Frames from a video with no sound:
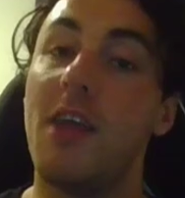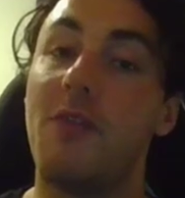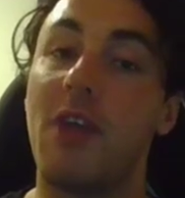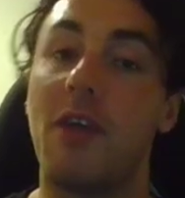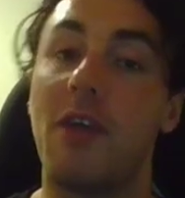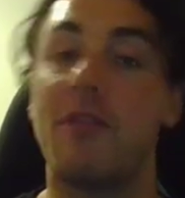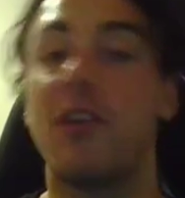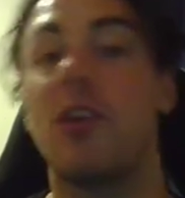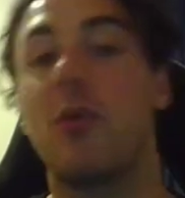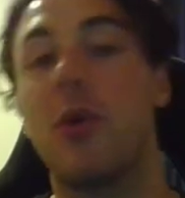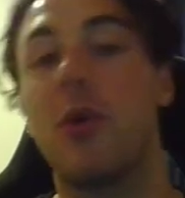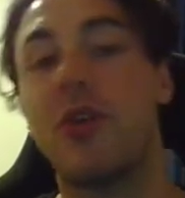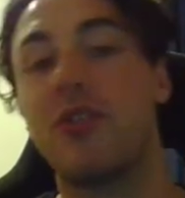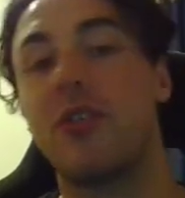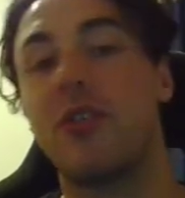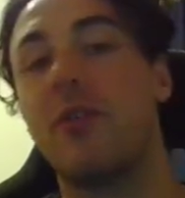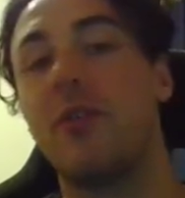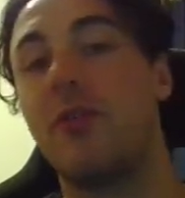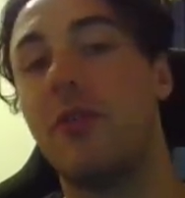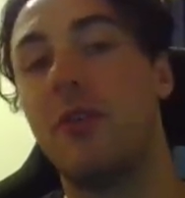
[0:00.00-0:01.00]
you have any
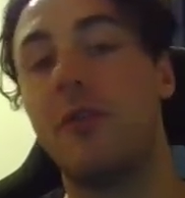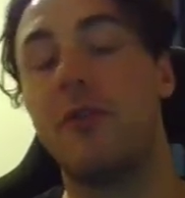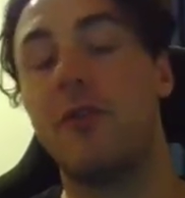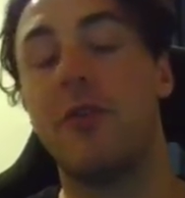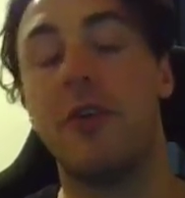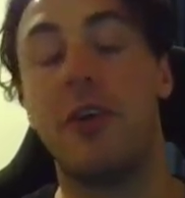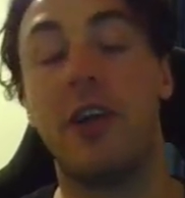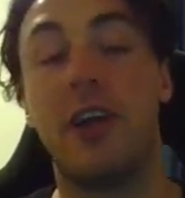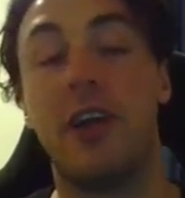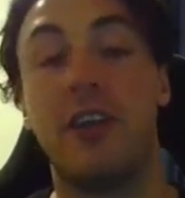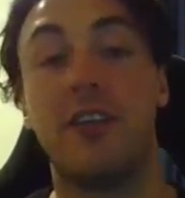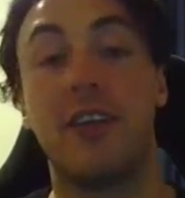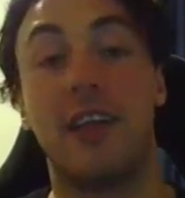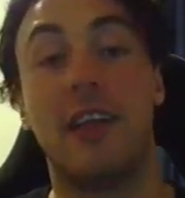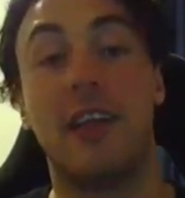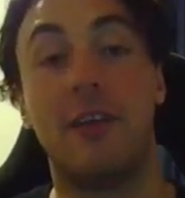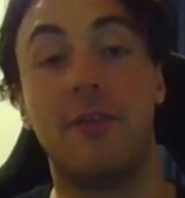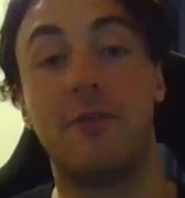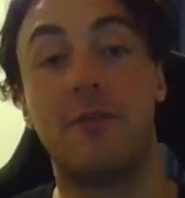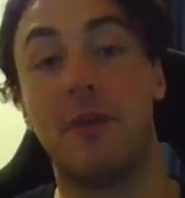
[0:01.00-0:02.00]
questions, feel free to
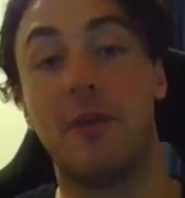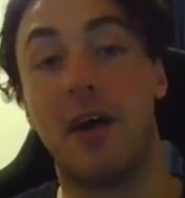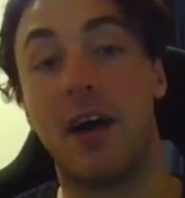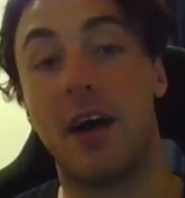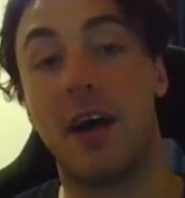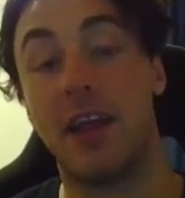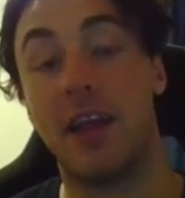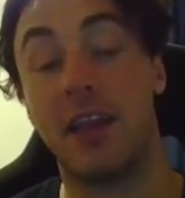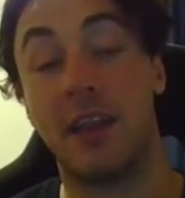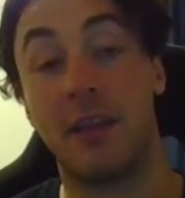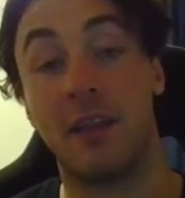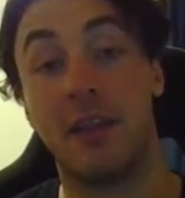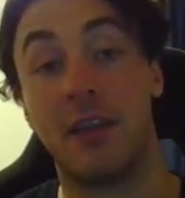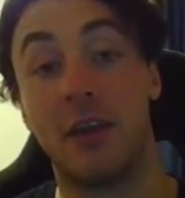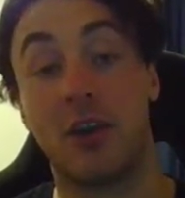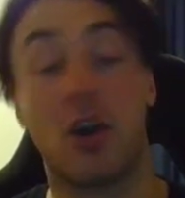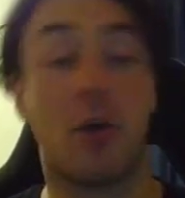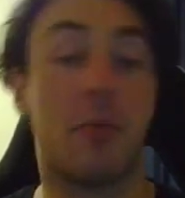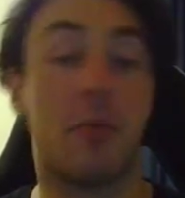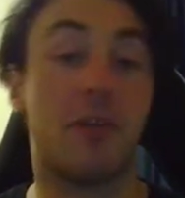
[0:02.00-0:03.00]
leave in
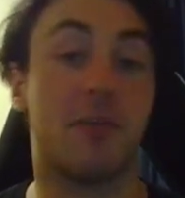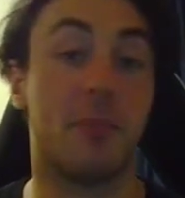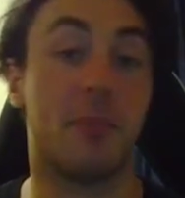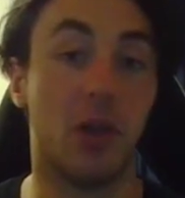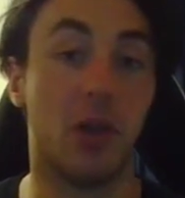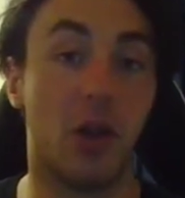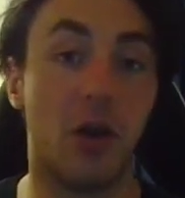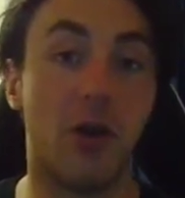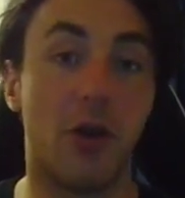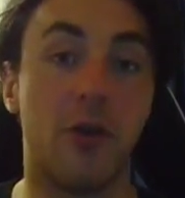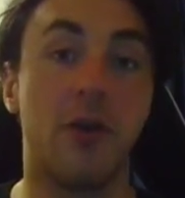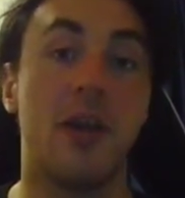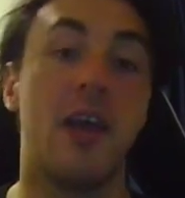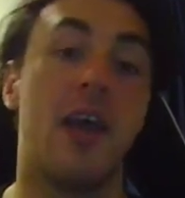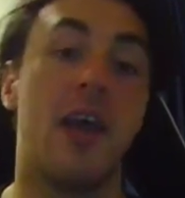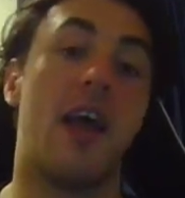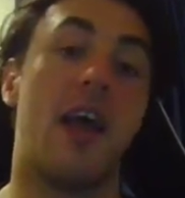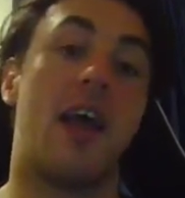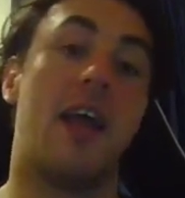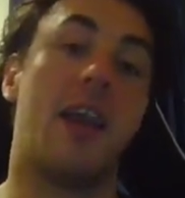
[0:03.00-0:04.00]
the comments below,
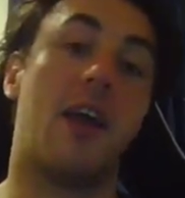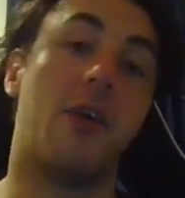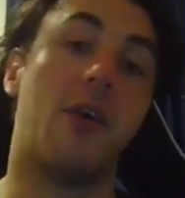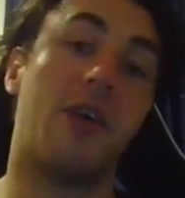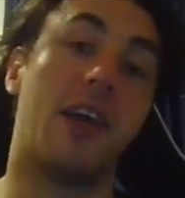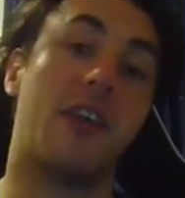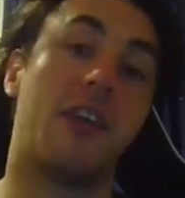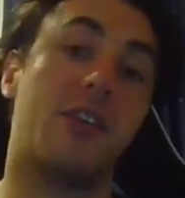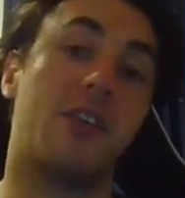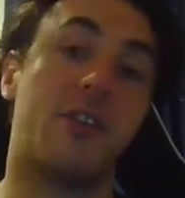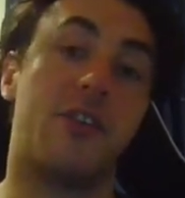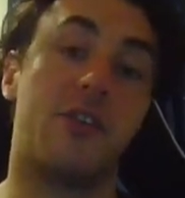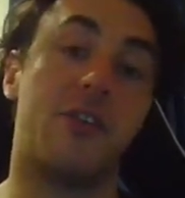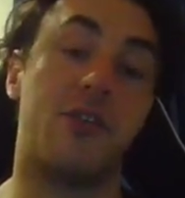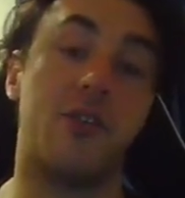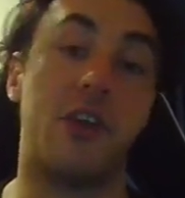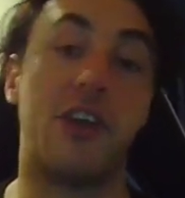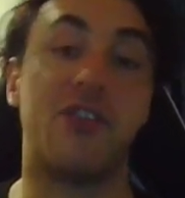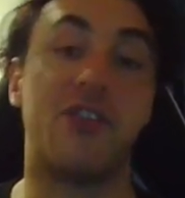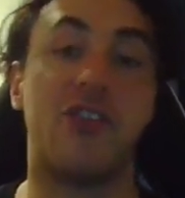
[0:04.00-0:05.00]
and I'll get
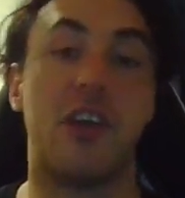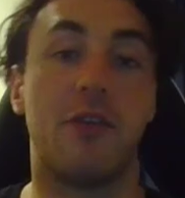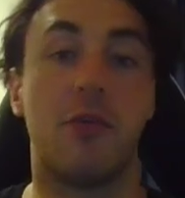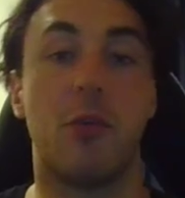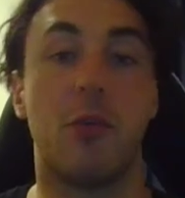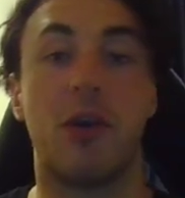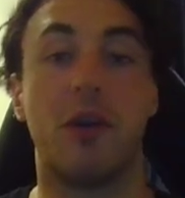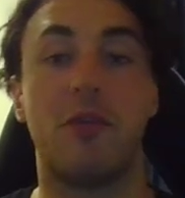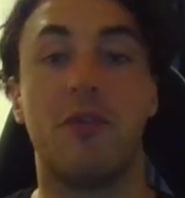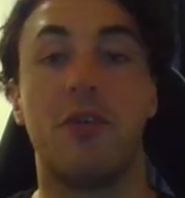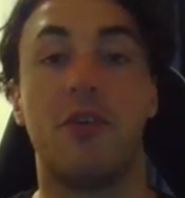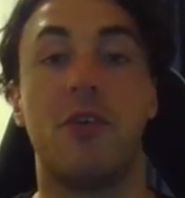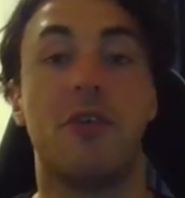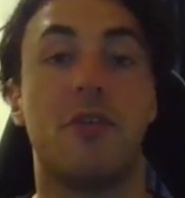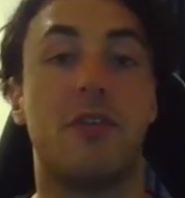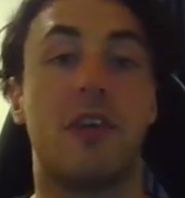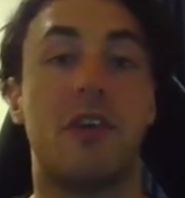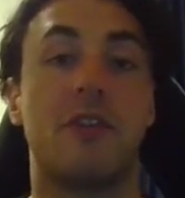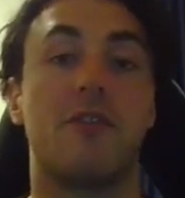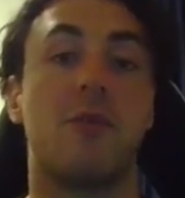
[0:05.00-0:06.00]
to each and every one of you.
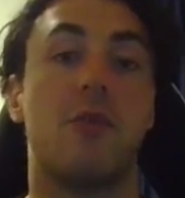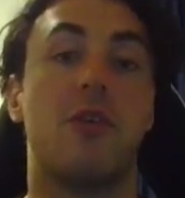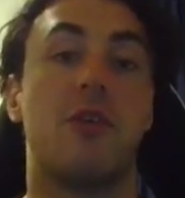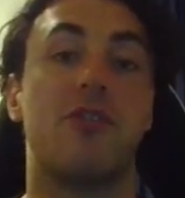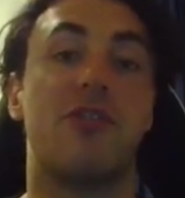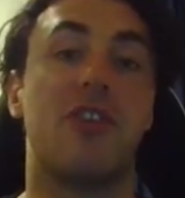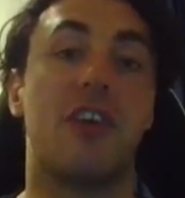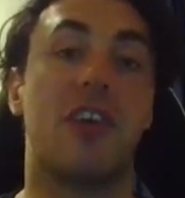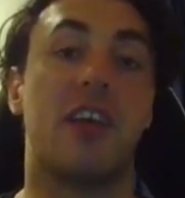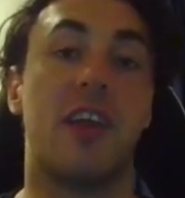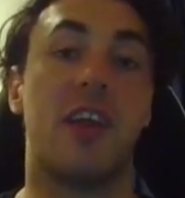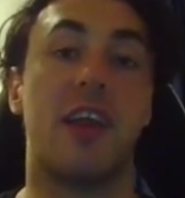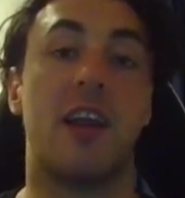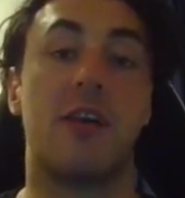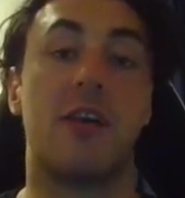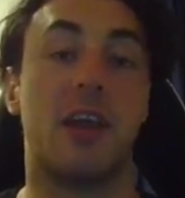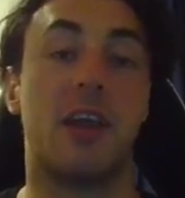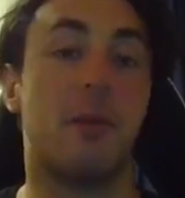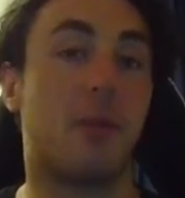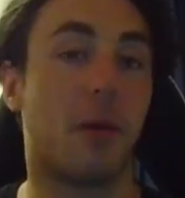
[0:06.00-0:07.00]
Thanks for watching, and
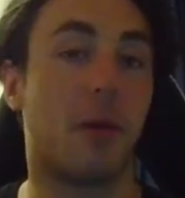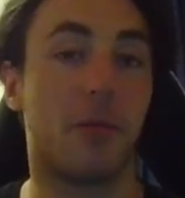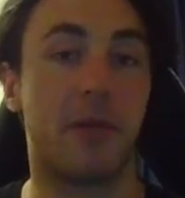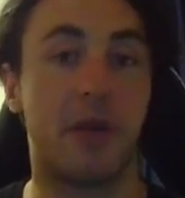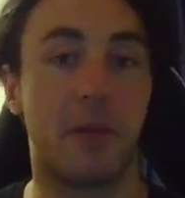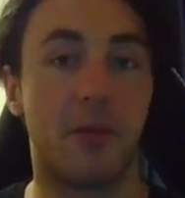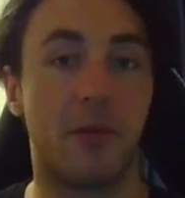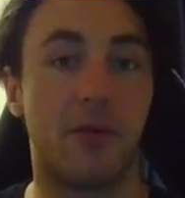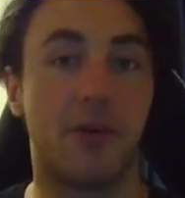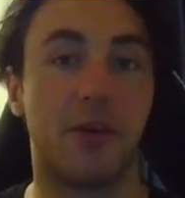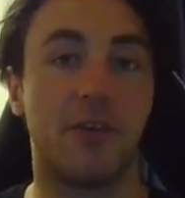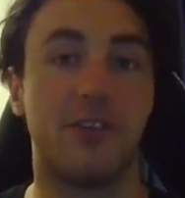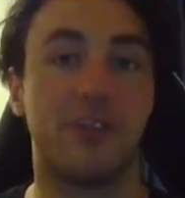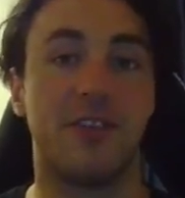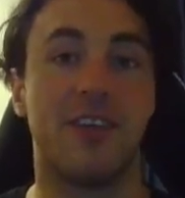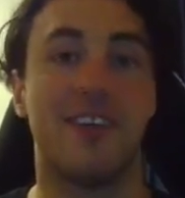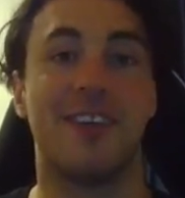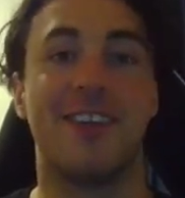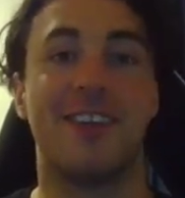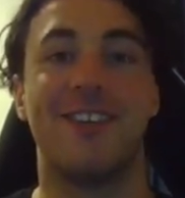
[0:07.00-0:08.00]
I'll keep pumping out more
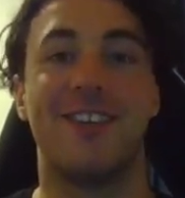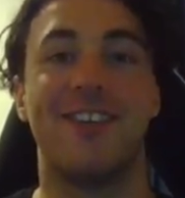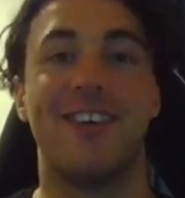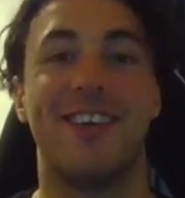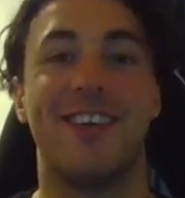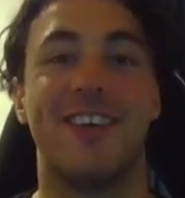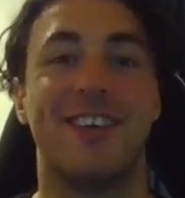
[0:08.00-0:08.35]
content. Cheers.